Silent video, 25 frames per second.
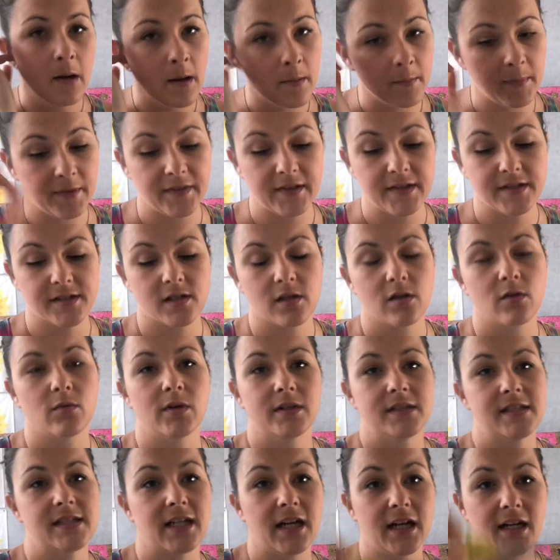But these are the
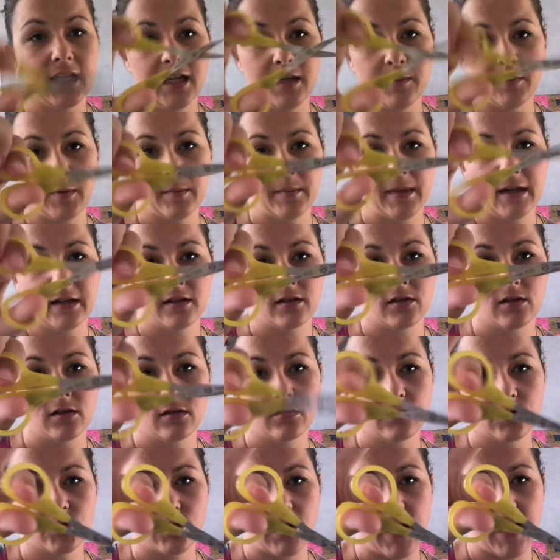ones that I keep in my
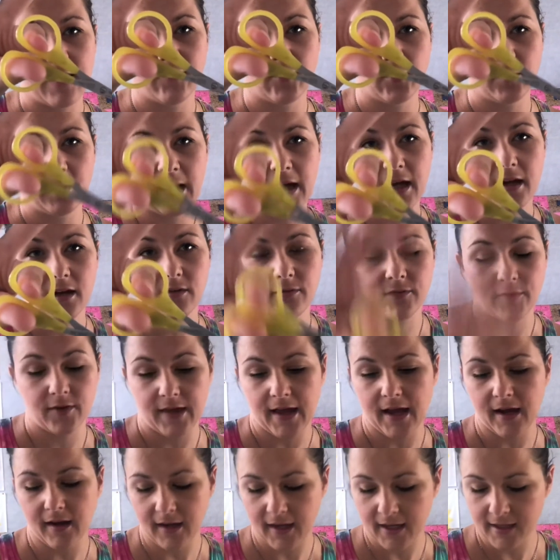little travel bag for
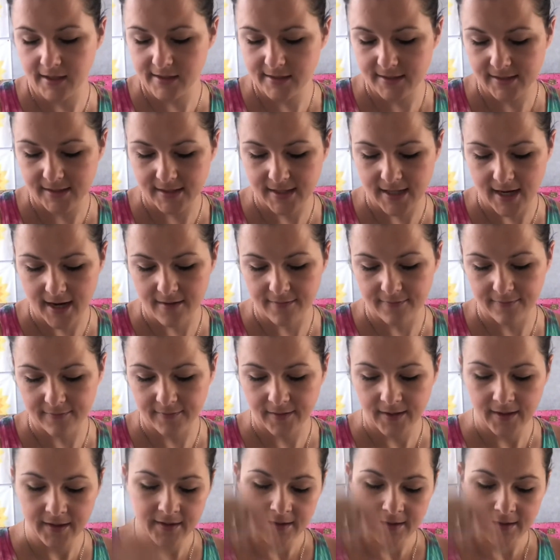that kind of stuff.